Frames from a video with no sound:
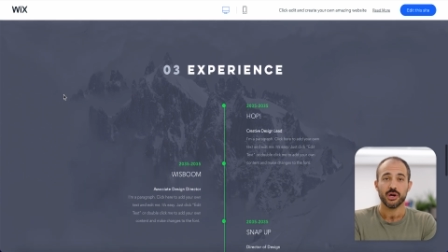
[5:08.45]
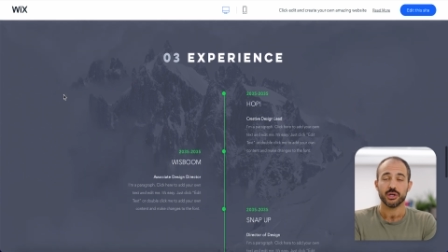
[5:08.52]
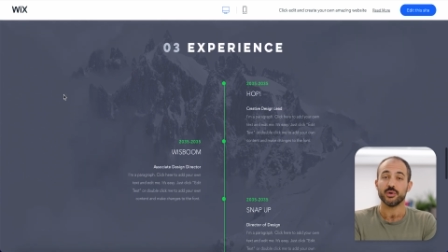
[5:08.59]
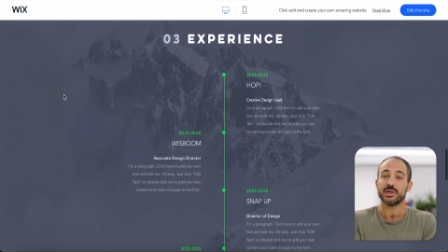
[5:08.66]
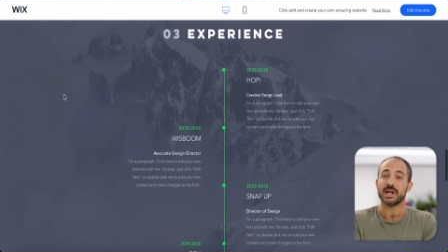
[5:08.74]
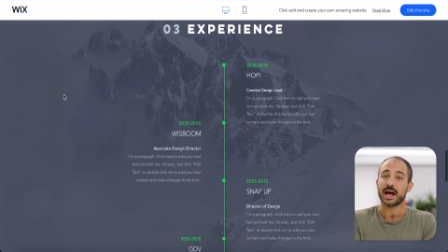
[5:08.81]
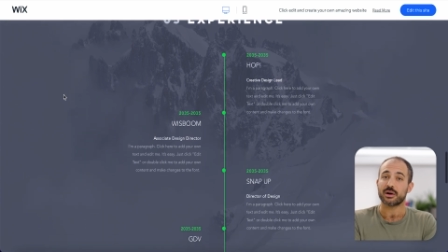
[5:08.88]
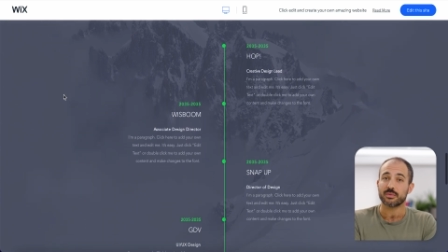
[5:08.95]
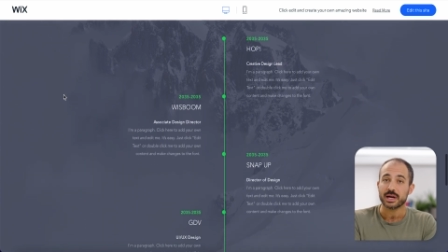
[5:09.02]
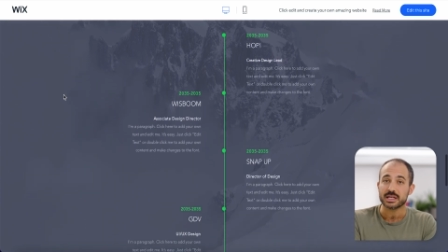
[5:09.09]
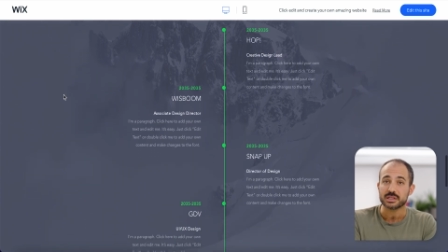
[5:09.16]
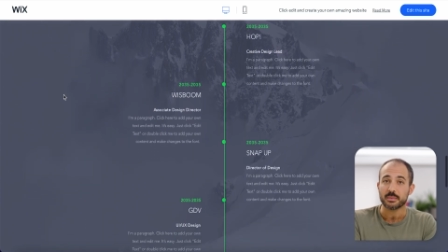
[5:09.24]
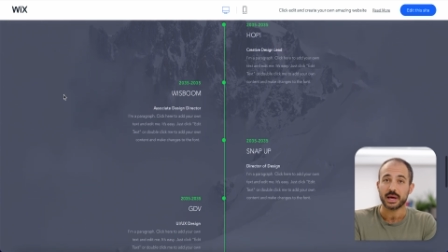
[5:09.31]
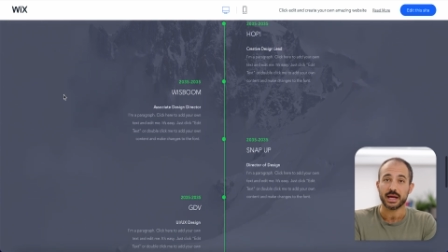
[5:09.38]
you could add a
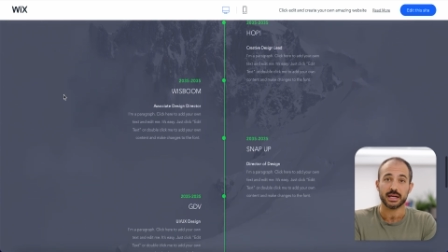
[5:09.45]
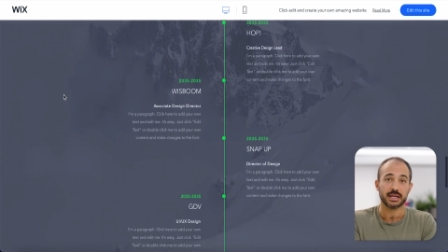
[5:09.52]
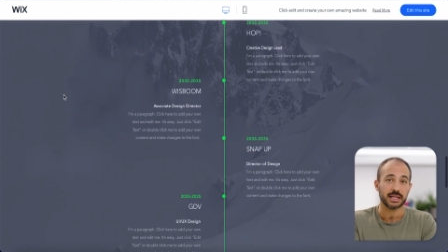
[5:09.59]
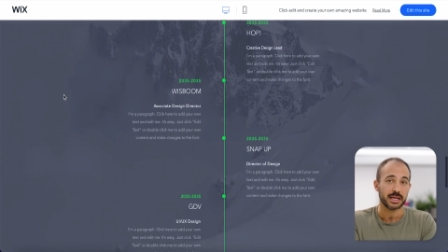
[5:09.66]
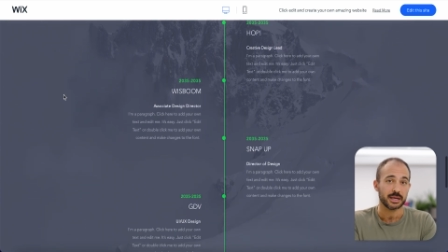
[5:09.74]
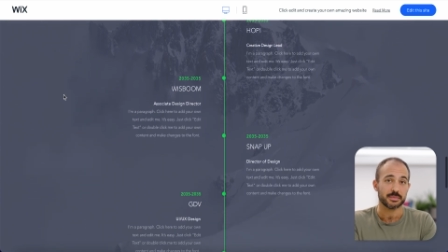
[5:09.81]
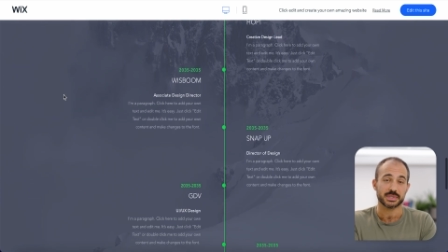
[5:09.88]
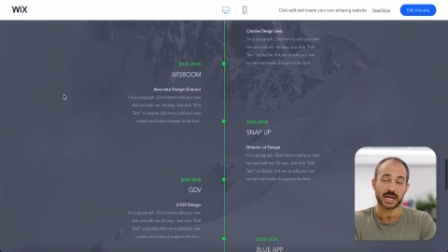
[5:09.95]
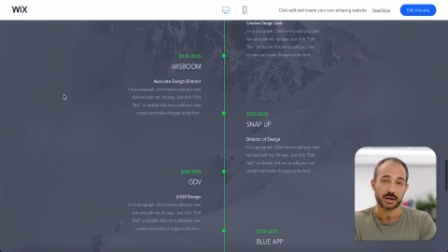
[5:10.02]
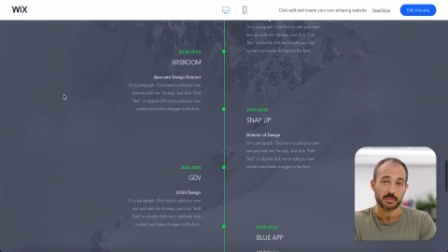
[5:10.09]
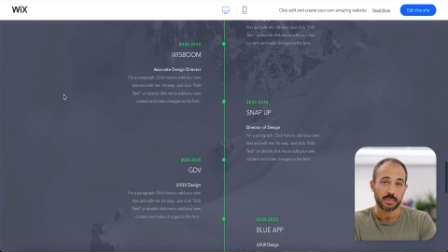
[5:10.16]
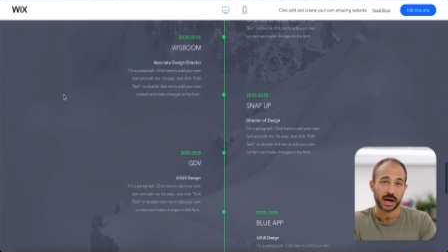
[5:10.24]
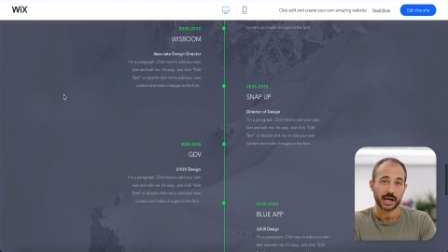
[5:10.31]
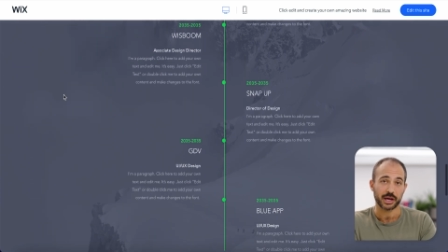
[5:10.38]
resume, clips, and a
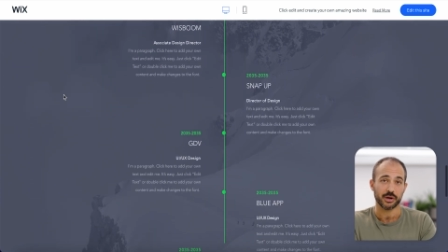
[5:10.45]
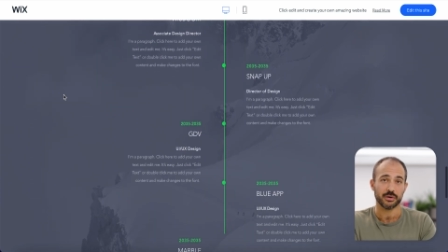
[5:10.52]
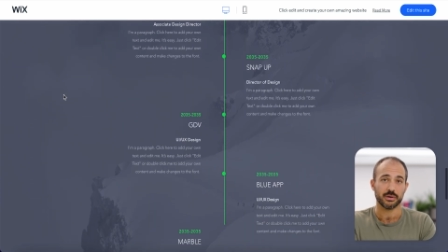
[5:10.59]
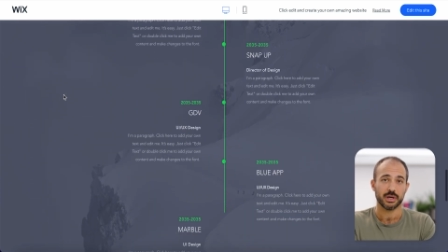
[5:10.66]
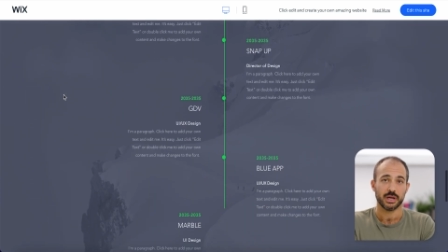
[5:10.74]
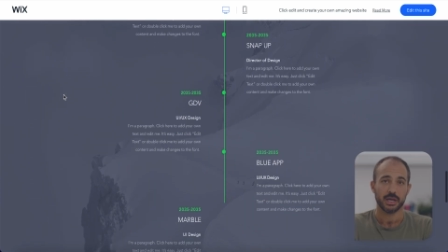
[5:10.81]
bio.